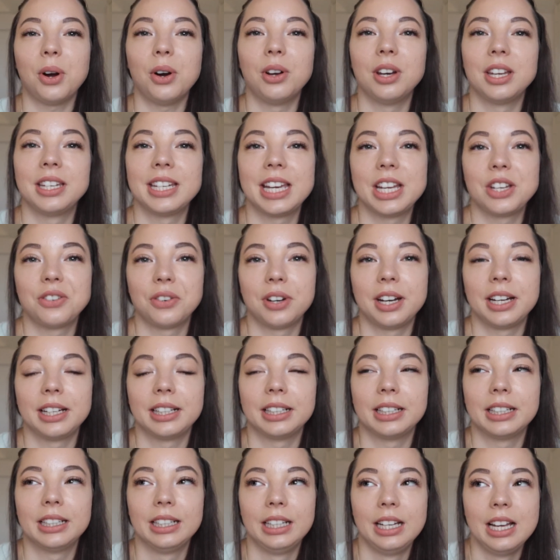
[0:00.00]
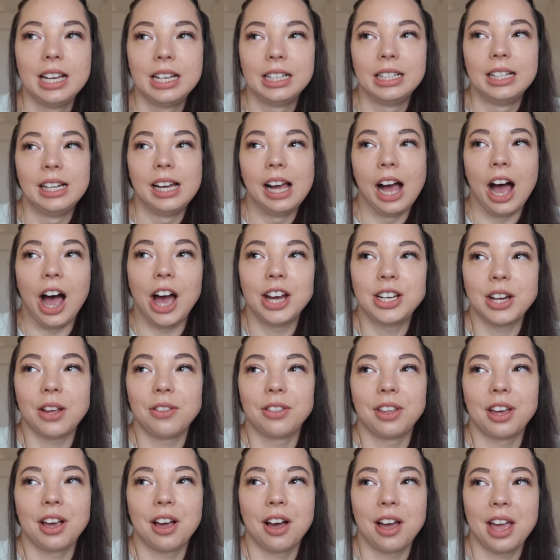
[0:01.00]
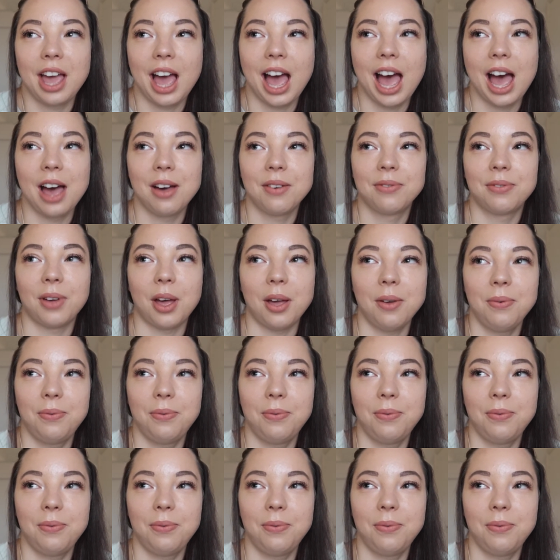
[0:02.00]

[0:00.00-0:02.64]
holiday drink? I don't think I have a